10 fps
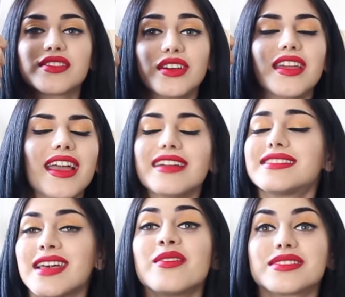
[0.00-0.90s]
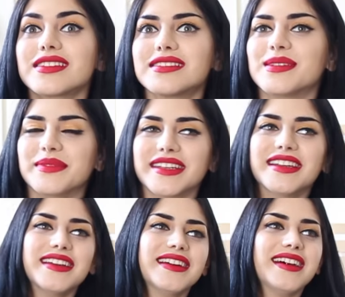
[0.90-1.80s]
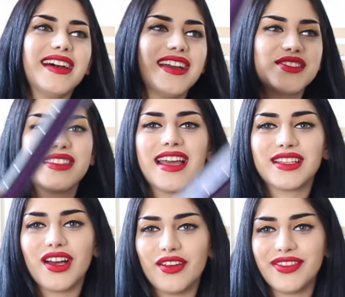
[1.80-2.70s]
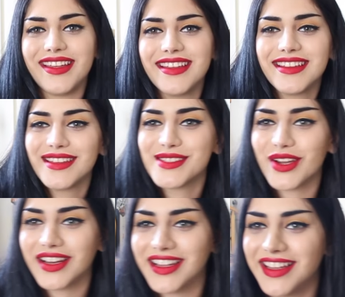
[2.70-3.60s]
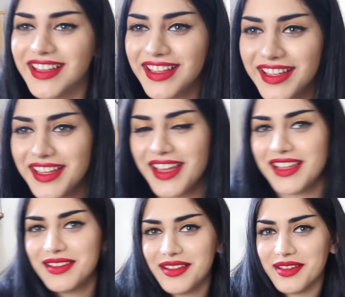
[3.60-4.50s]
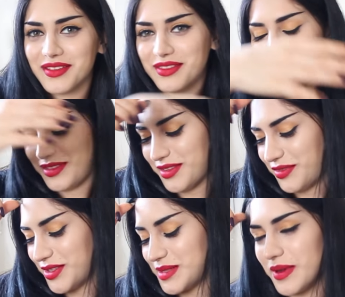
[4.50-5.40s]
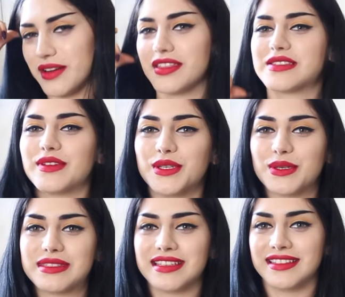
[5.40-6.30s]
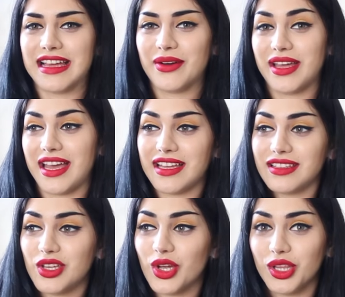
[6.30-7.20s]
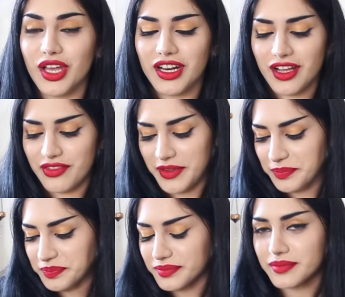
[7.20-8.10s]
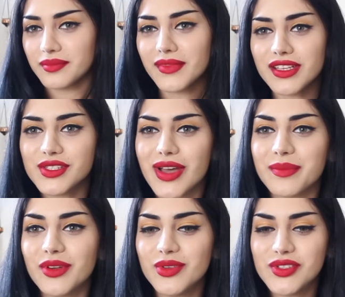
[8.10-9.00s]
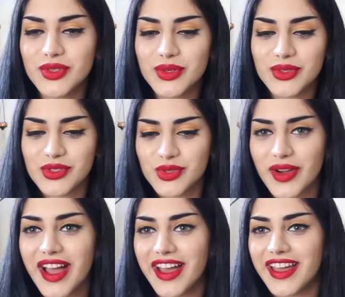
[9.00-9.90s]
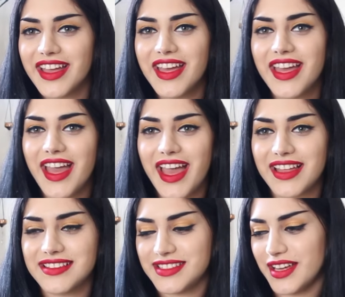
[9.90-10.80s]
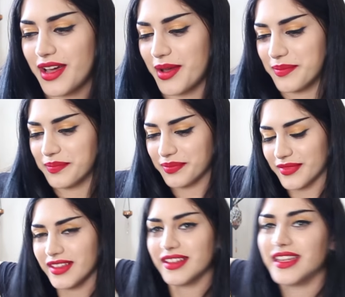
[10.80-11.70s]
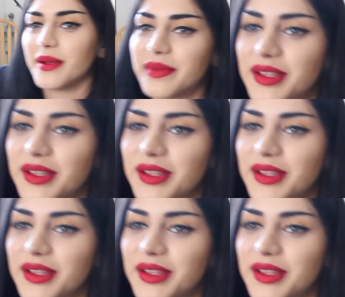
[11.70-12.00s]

good. It sounds good to me. I just had coffee. Sorry. And the first part of this video till now, I had a lot of coffee. So I'm going to try and um, get up a